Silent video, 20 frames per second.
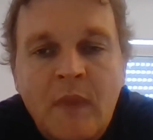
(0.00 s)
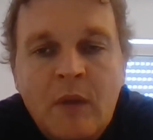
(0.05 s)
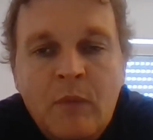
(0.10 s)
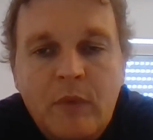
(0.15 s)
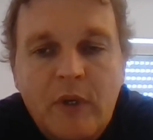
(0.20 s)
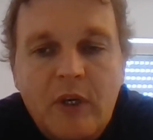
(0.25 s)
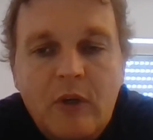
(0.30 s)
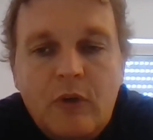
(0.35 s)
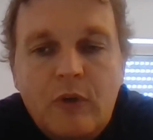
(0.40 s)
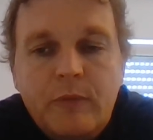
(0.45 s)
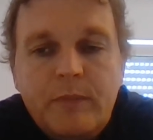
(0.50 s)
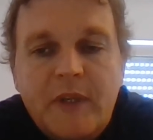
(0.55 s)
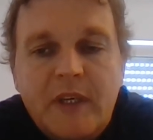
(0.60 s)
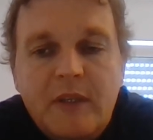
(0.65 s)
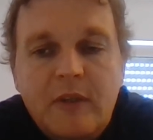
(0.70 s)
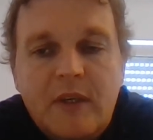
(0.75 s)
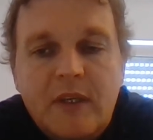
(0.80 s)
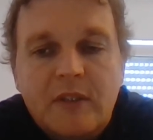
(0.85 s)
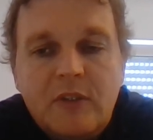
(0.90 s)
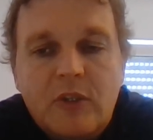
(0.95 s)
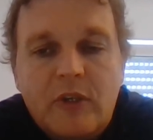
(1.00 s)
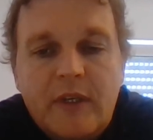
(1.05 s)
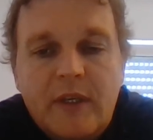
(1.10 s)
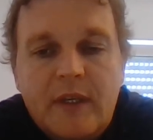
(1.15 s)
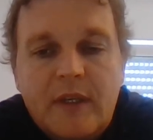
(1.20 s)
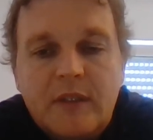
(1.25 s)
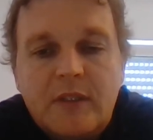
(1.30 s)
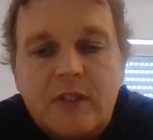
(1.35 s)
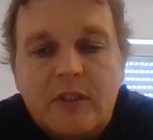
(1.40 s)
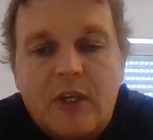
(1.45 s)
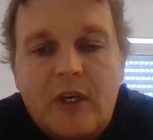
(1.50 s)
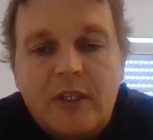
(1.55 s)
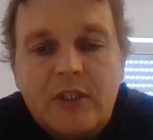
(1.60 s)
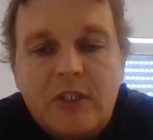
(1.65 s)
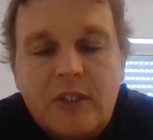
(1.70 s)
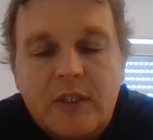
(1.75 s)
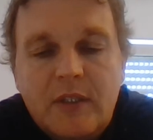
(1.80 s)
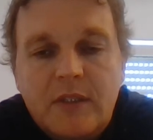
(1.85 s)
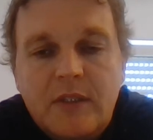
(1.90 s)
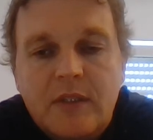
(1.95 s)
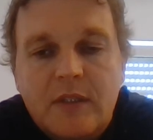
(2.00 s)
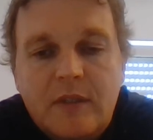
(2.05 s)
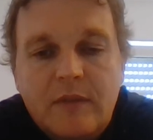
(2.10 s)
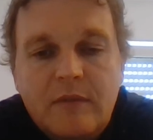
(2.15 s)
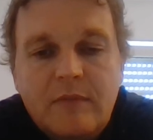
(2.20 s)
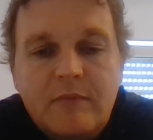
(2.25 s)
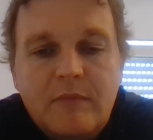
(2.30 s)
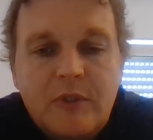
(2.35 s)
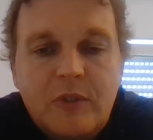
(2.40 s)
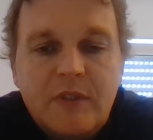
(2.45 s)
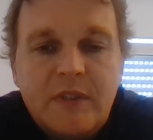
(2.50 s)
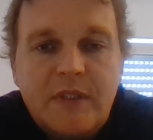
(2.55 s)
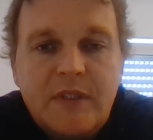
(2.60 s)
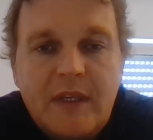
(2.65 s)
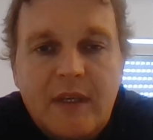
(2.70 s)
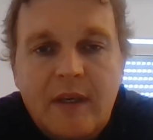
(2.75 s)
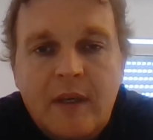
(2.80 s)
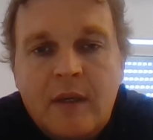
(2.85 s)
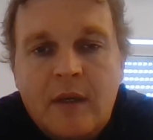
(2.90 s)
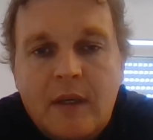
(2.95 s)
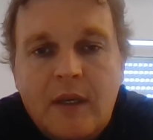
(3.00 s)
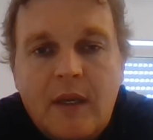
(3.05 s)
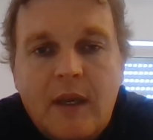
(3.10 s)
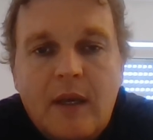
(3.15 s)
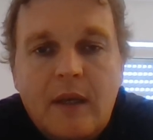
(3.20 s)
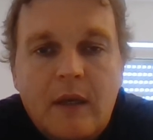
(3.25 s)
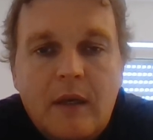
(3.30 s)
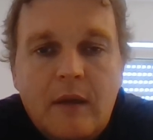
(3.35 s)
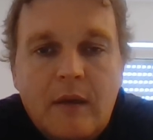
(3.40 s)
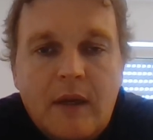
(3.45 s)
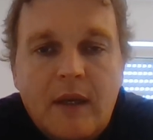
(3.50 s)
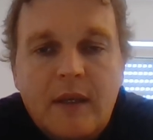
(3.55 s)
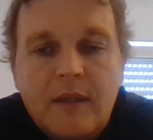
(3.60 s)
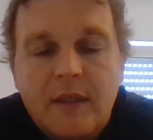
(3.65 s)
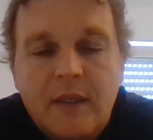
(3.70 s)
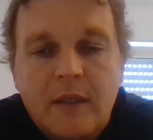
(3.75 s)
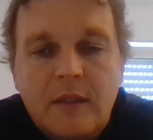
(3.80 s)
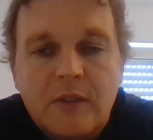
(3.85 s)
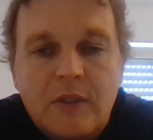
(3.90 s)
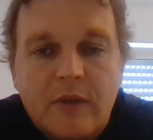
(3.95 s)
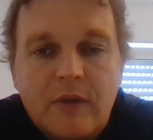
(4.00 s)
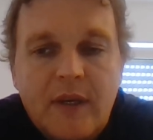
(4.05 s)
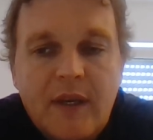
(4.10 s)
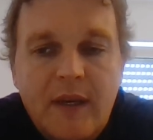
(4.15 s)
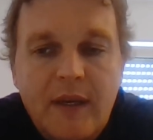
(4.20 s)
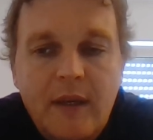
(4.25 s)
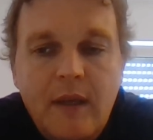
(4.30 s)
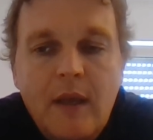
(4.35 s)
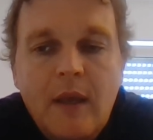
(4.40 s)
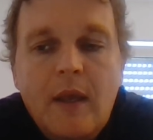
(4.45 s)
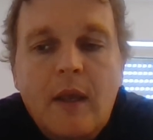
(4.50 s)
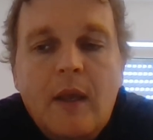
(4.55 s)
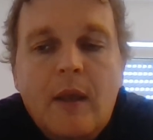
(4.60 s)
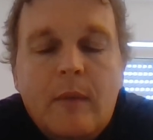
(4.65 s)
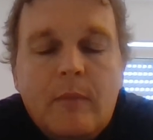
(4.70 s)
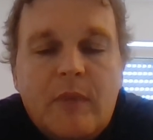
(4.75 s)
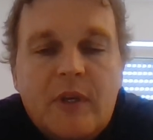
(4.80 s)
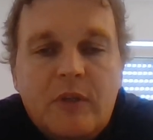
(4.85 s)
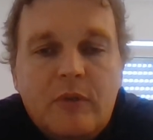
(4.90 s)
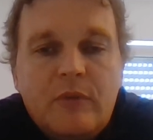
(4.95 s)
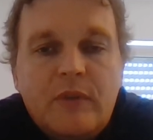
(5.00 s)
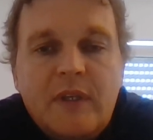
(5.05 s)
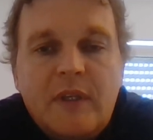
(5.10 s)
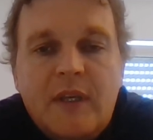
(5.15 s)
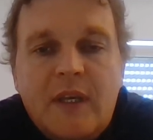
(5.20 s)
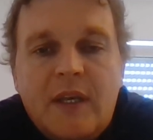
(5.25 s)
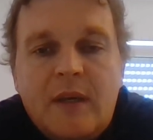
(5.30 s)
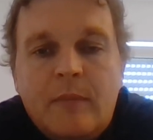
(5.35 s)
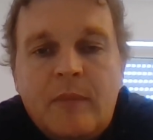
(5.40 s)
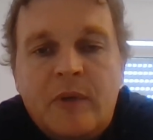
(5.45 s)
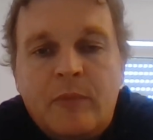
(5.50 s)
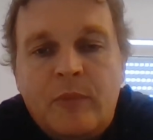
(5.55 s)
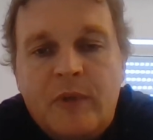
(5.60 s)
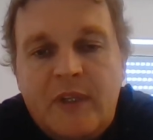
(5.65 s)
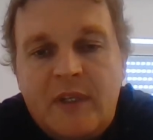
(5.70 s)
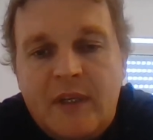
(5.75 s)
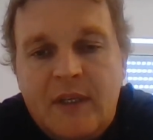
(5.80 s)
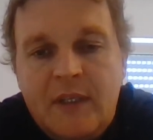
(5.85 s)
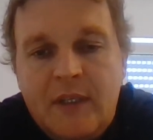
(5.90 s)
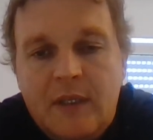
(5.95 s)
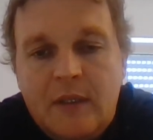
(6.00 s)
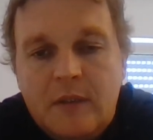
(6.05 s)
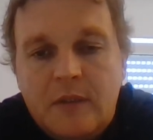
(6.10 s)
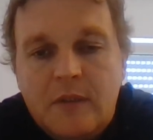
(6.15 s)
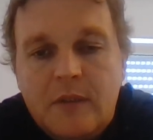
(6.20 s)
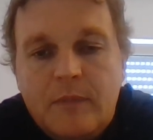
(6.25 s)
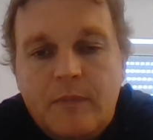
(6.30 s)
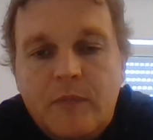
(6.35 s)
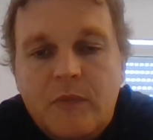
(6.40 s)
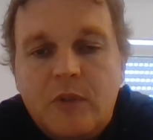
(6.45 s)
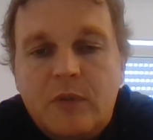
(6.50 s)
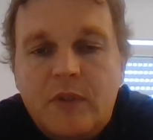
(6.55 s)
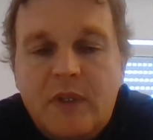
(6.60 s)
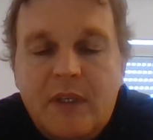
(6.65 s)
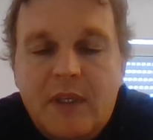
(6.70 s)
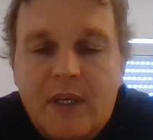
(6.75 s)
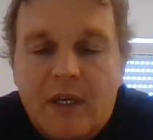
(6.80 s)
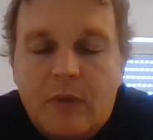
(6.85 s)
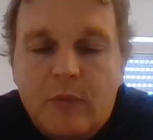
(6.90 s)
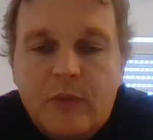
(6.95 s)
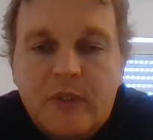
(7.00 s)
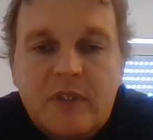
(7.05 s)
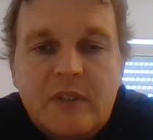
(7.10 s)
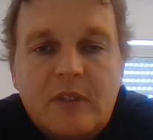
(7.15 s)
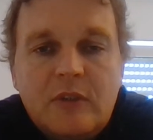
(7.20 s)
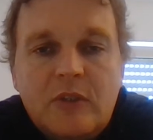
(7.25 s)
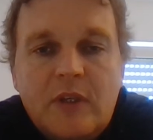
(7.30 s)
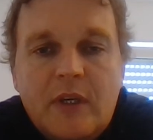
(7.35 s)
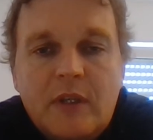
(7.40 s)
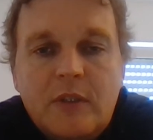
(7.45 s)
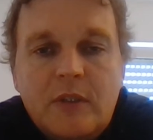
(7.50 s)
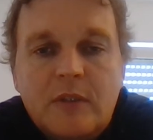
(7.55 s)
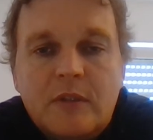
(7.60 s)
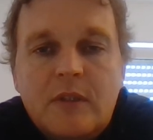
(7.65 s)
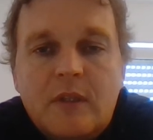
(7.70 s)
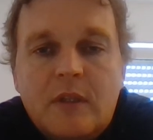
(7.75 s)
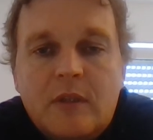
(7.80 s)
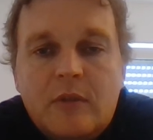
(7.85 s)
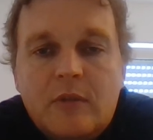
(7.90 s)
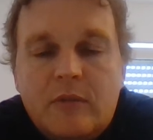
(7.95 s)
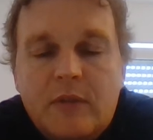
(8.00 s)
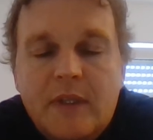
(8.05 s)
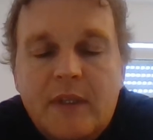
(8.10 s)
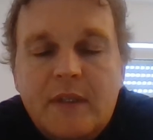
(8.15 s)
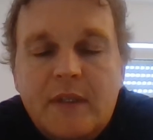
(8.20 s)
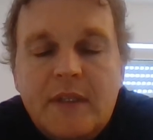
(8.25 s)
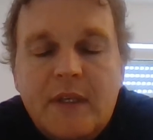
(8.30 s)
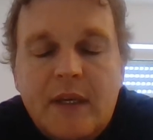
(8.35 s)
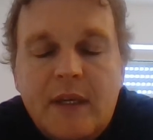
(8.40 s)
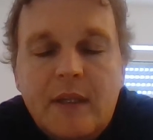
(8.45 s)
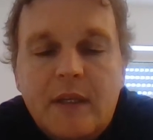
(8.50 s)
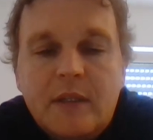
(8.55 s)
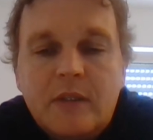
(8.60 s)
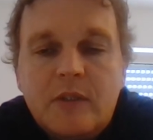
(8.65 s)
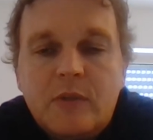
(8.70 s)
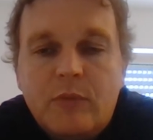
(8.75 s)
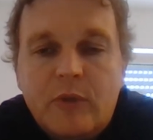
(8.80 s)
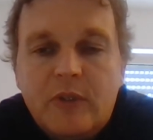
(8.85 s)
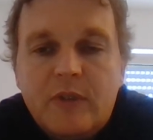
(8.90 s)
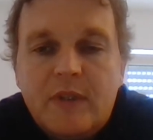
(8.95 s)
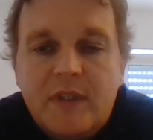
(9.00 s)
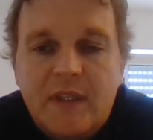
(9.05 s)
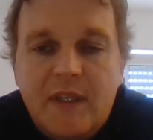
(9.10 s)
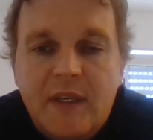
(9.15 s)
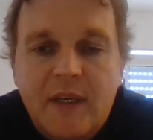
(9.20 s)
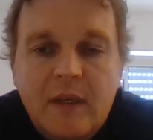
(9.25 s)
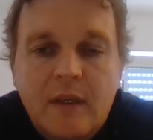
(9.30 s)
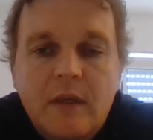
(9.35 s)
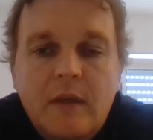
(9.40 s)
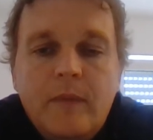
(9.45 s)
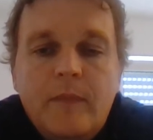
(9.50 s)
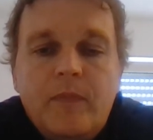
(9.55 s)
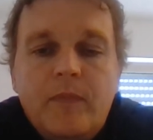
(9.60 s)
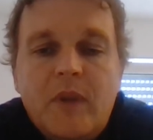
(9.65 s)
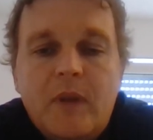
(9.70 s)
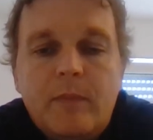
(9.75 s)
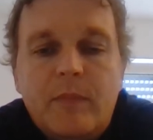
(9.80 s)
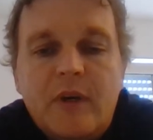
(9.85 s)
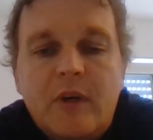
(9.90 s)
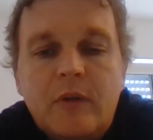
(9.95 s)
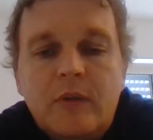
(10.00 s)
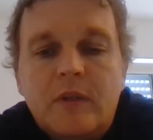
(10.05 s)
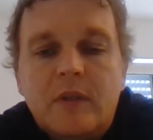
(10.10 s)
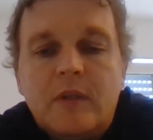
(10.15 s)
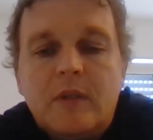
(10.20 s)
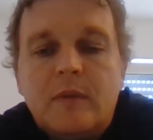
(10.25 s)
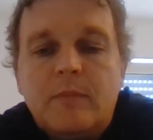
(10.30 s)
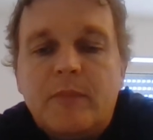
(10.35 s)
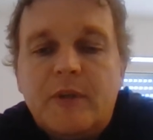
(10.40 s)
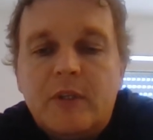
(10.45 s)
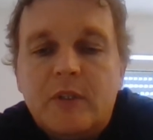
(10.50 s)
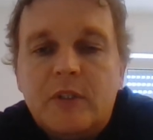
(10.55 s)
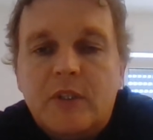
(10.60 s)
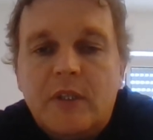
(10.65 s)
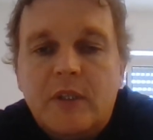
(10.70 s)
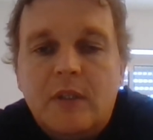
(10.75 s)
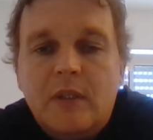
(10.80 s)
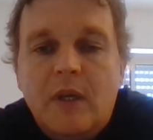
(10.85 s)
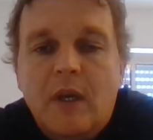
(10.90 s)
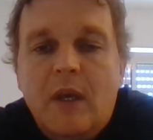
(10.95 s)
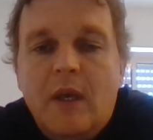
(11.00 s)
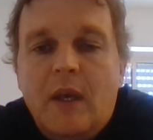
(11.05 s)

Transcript: We hope that you can join us not just to say, yeah, I think it's okay, but to really come up with ideas, to really come with suggestions, and to really tell us what you think about the budget